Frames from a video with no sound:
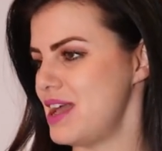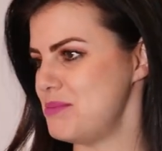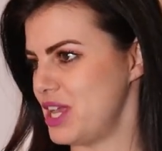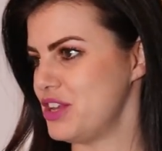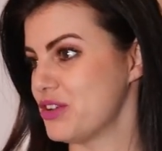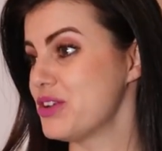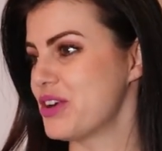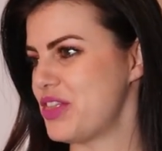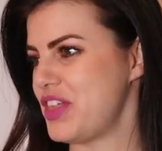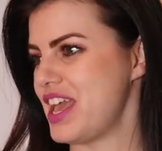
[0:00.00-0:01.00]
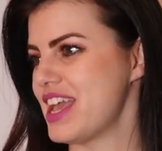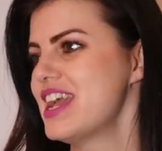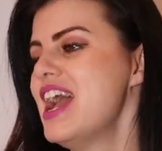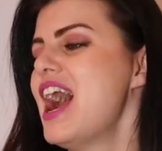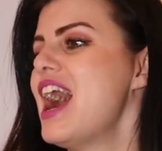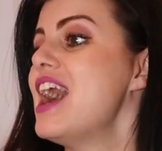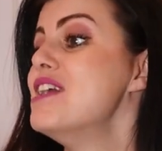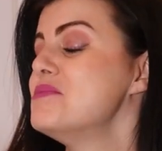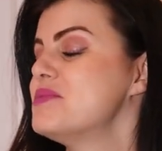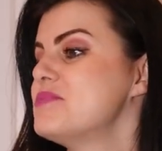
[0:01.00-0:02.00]
I
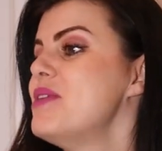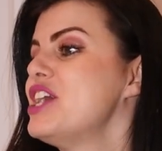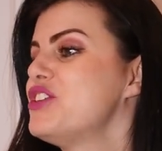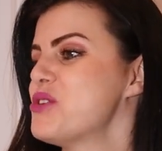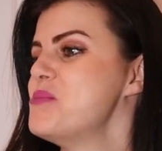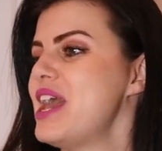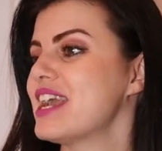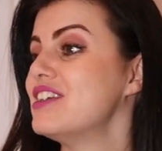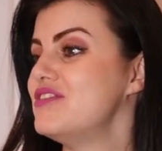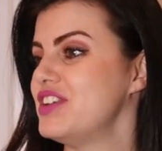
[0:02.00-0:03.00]
made you a